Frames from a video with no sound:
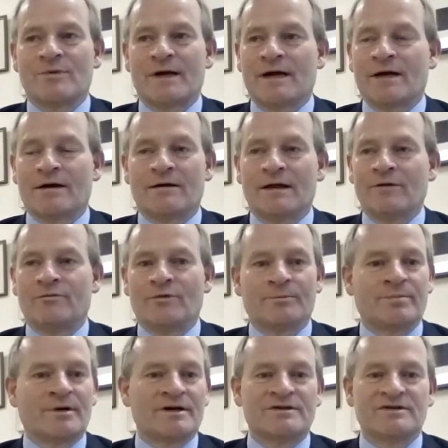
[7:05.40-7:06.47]
where if one
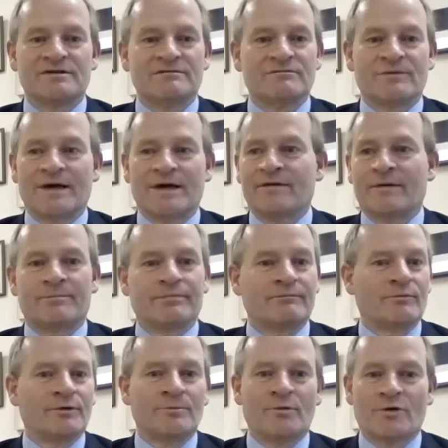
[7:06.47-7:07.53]
party wakes up
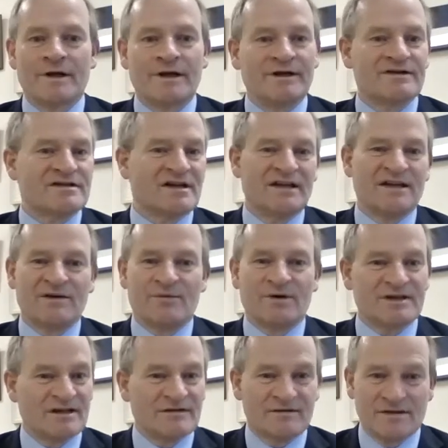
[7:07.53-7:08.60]
one morning and decide they
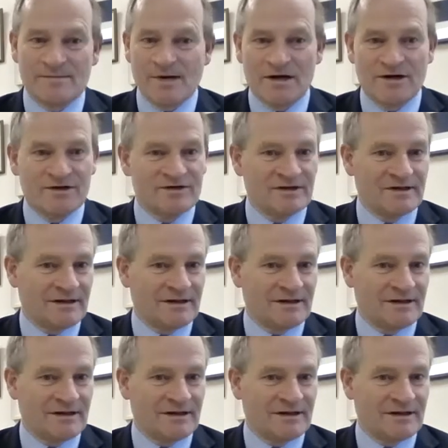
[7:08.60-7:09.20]
want out of the marriage,